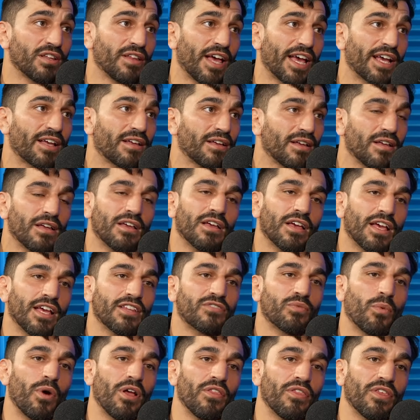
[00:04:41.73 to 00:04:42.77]
Like,
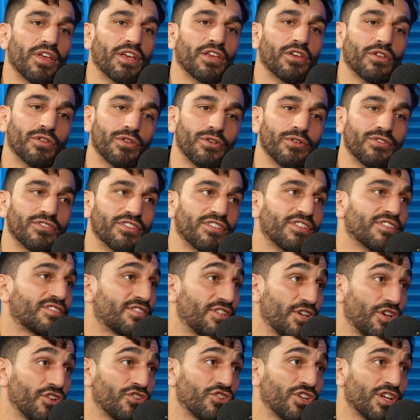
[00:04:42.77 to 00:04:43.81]
it's one thing you lose a
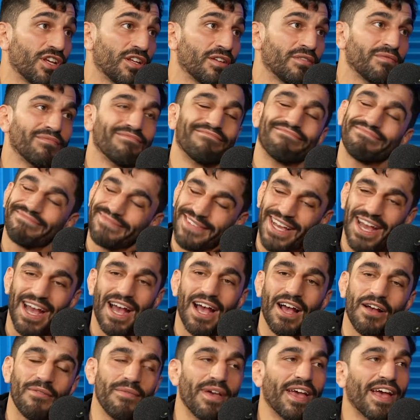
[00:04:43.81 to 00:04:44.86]
decision
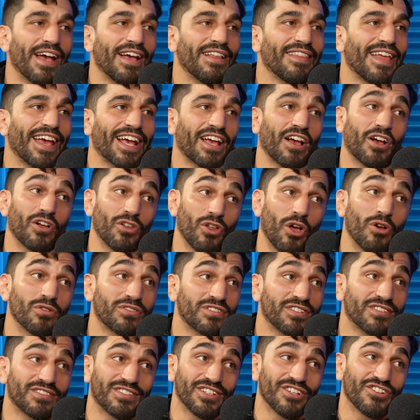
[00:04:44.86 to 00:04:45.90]
Ah man, like a close
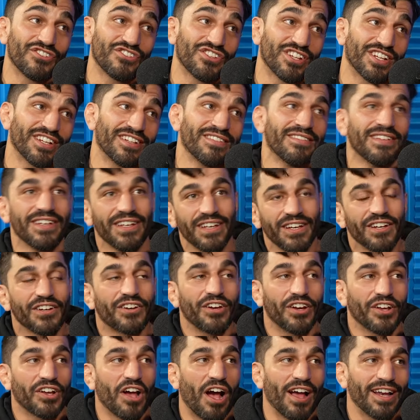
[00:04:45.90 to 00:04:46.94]
decision
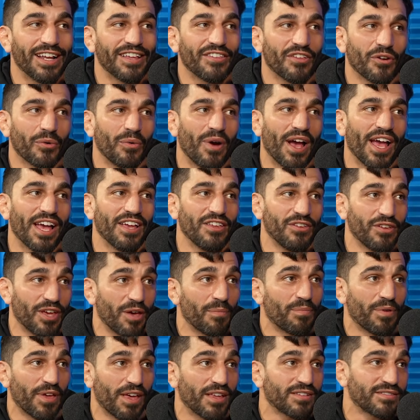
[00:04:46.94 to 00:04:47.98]
could have gone either way. You
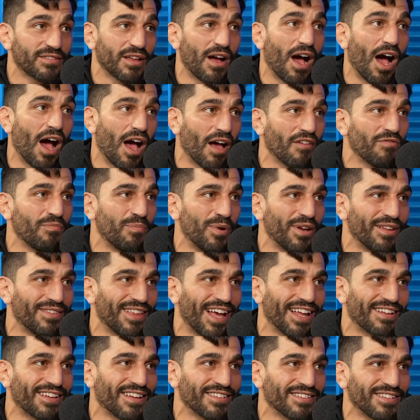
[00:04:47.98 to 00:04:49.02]
get pissed off, but
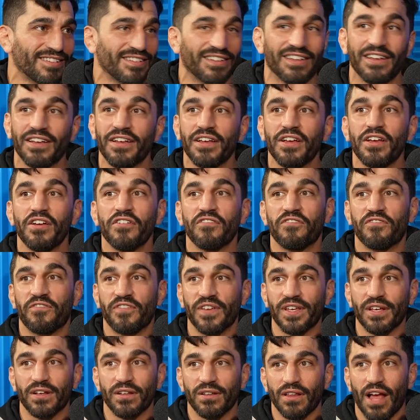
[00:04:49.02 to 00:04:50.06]
that doesn't
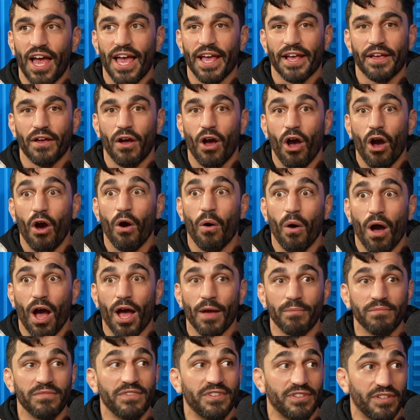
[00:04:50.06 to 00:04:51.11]
feel like, oh,
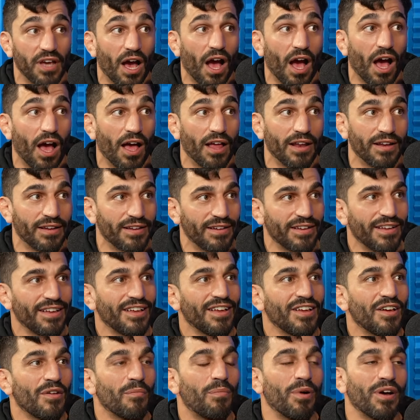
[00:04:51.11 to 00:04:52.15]
I'm done.
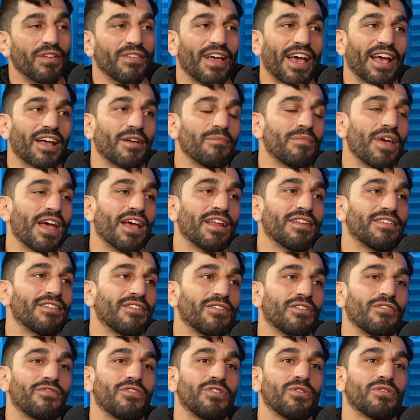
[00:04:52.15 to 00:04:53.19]
But like, man, dude,
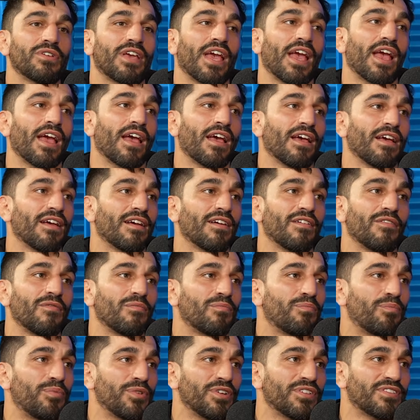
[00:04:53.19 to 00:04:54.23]
if you can't
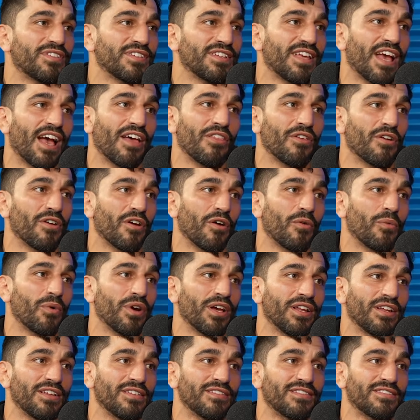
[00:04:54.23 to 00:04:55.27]
put together a
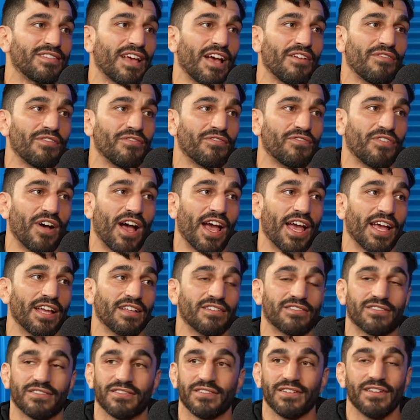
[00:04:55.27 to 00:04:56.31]
win in seven
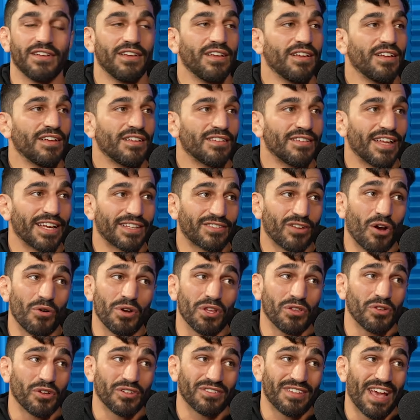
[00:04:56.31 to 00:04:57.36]
fights, like Tony
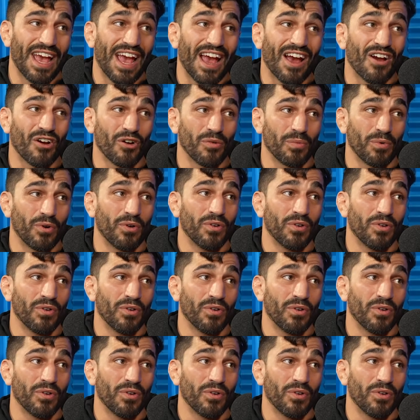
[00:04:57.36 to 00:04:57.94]
looked terrible.